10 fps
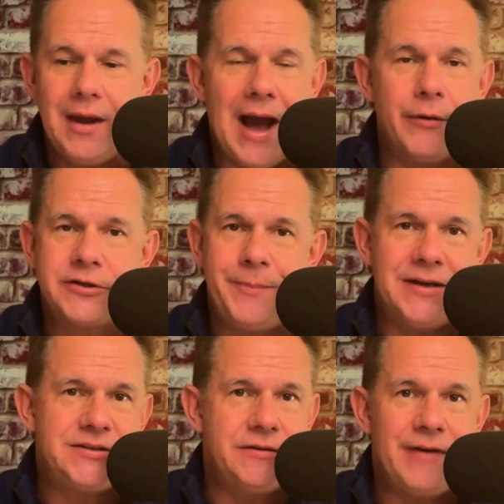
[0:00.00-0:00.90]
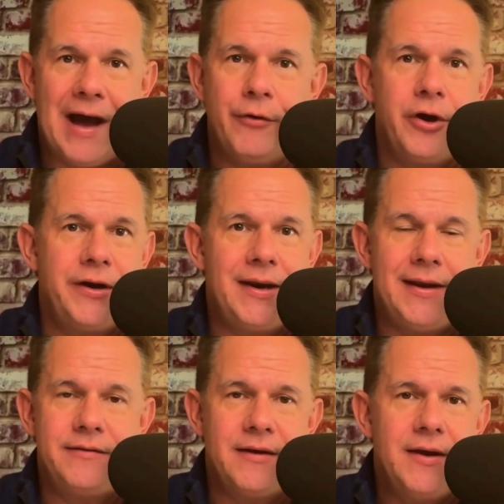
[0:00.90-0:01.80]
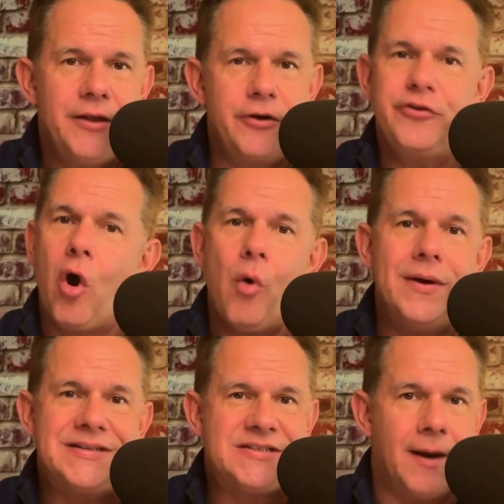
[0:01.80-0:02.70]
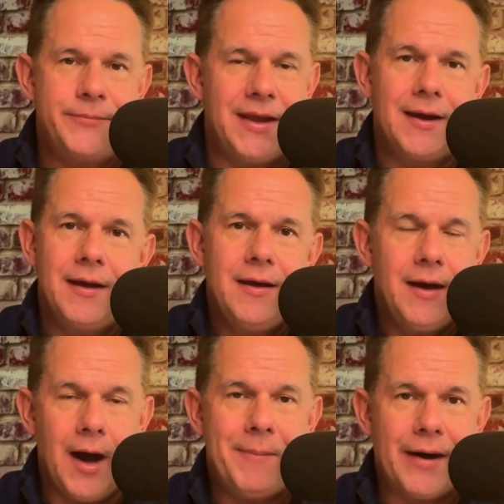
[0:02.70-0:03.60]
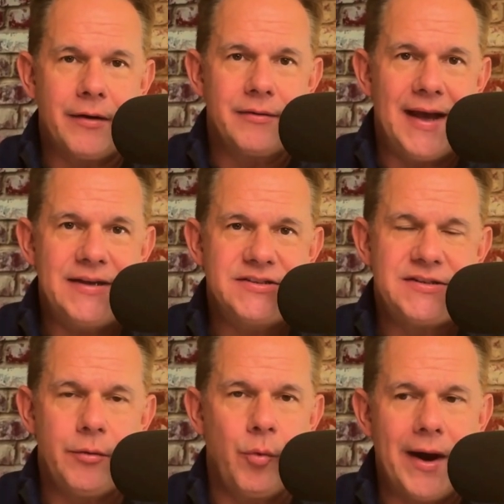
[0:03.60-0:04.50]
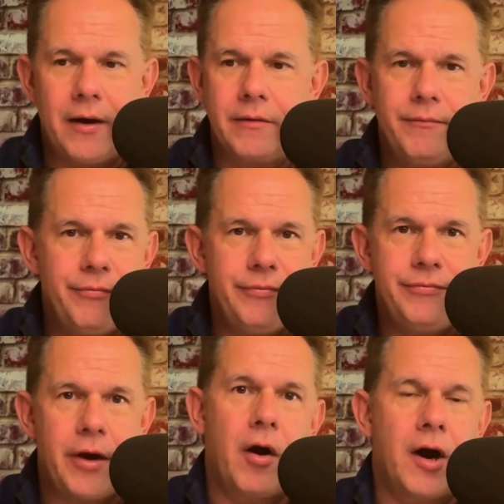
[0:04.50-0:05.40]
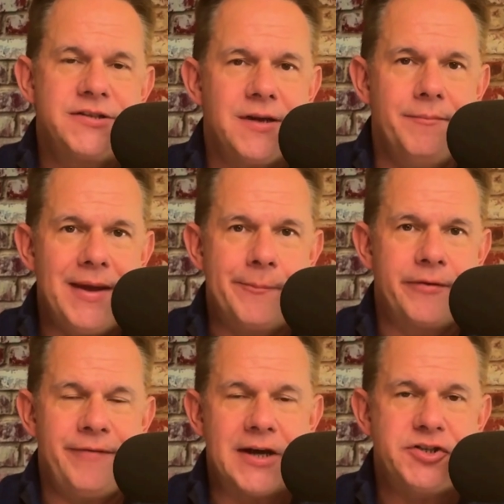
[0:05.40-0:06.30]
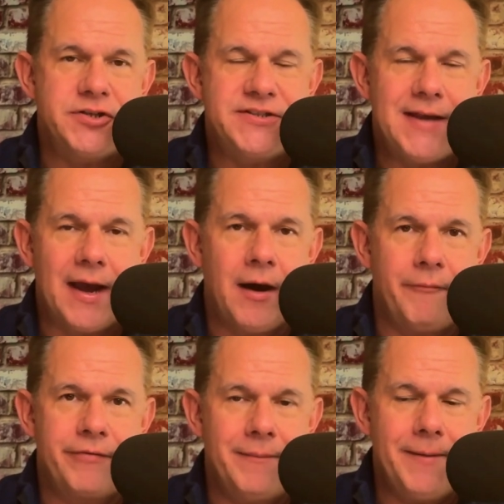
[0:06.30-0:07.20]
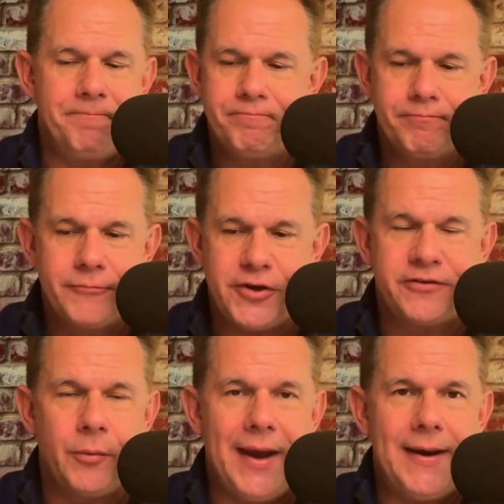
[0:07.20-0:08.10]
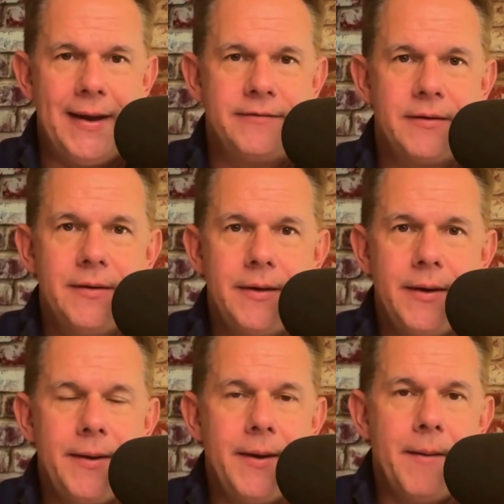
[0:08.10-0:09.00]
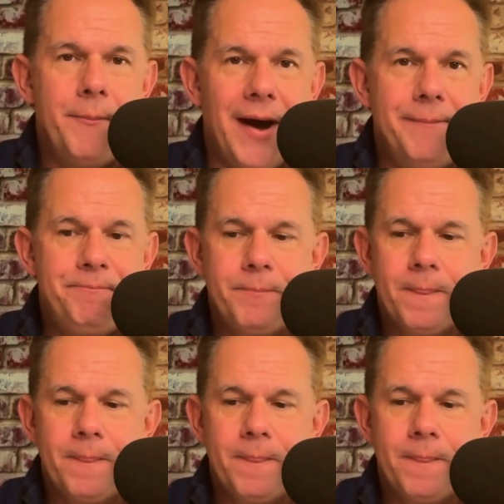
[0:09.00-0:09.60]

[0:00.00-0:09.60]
how expensive, how good it is. There's always something about a lens where there are some imperfections that come from it, just the way it is. But